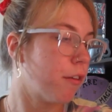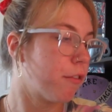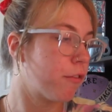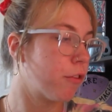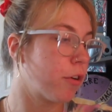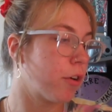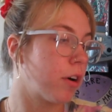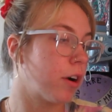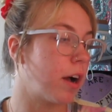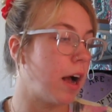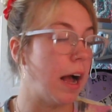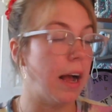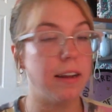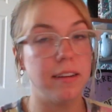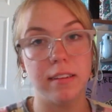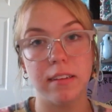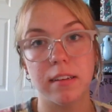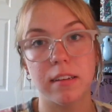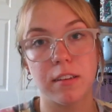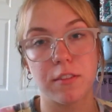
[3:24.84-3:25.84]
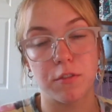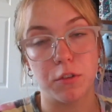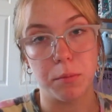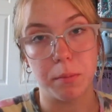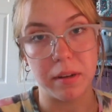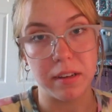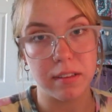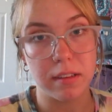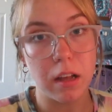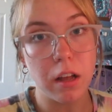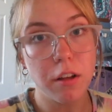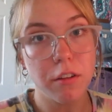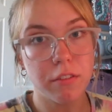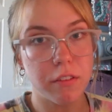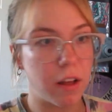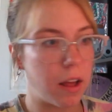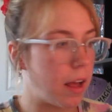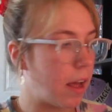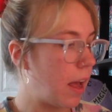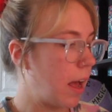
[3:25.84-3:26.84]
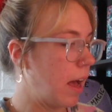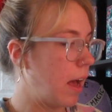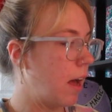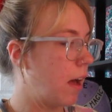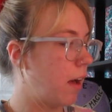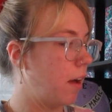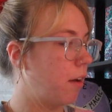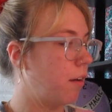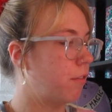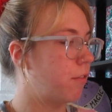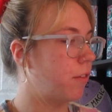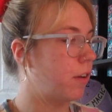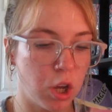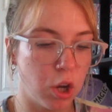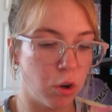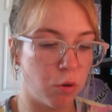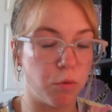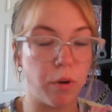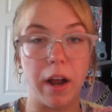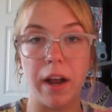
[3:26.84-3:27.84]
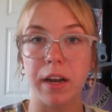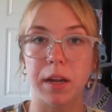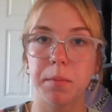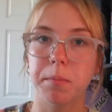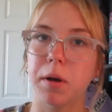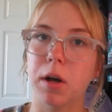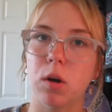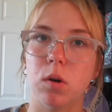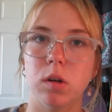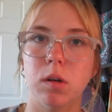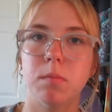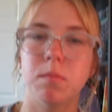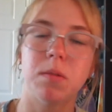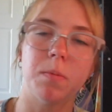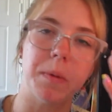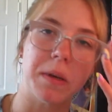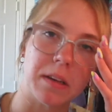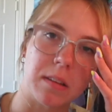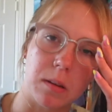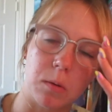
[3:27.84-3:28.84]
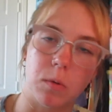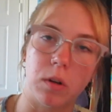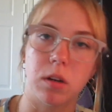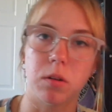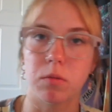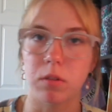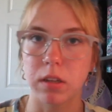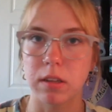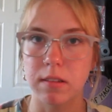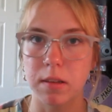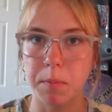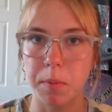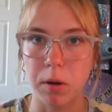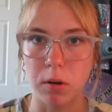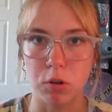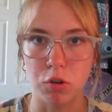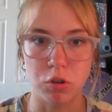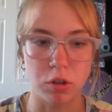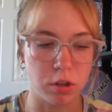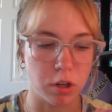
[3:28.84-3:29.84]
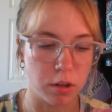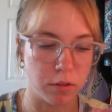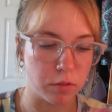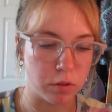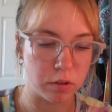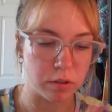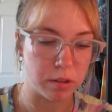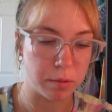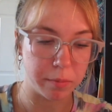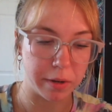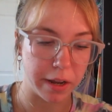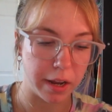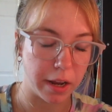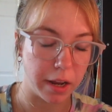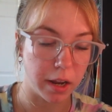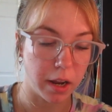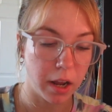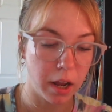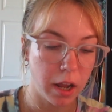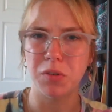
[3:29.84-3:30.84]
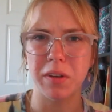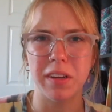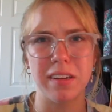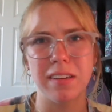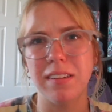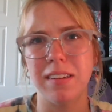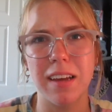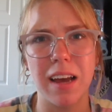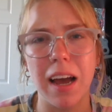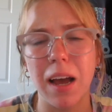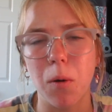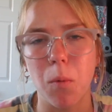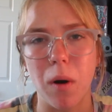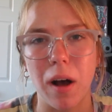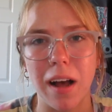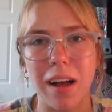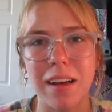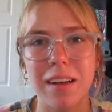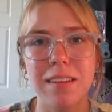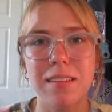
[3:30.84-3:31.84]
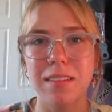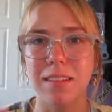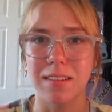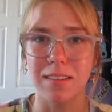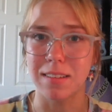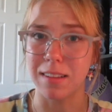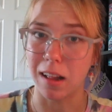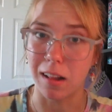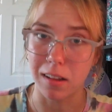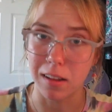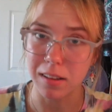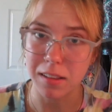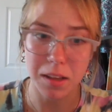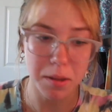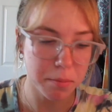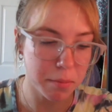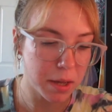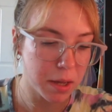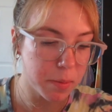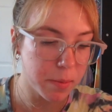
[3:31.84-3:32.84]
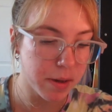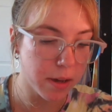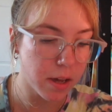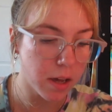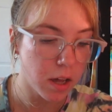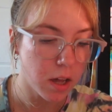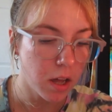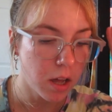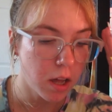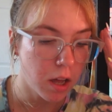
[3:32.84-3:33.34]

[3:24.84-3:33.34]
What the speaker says: For ideas for myself, I have writing poems because I want to release a poetry novel someday, doing DIYs and selling them maybe,